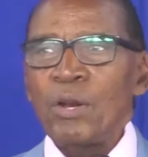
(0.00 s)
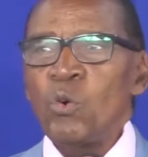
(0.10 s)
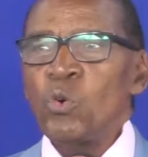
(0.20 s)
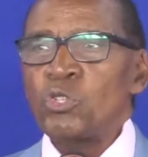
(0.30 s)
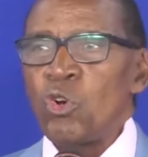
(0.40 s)
But
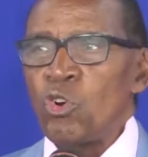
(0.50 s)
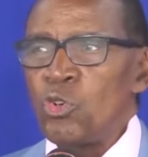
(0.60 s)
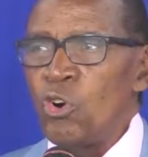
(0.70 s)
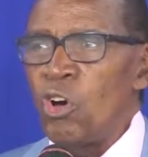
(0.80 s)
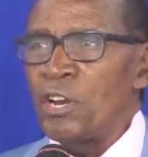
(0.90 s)
who told
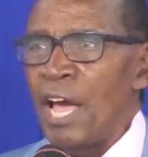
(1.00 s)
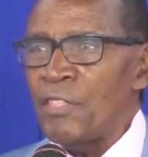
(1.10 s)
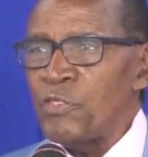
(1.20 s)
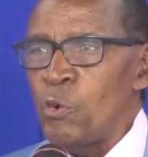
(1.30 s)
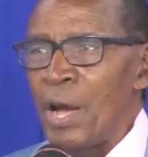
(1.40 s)
you on
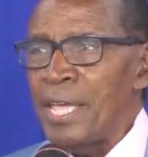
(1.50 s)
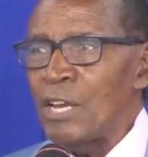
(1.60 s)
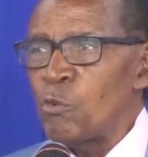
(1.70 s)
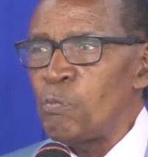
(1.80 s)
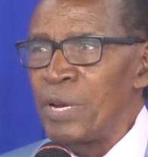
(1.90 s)
earth you are
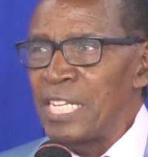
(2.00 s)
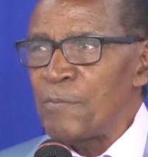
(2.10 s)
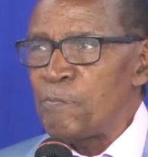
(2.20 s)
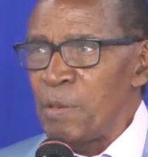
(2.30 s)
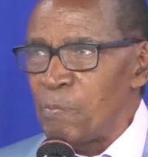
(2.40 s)
here to
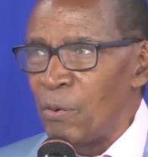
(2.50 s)
please people?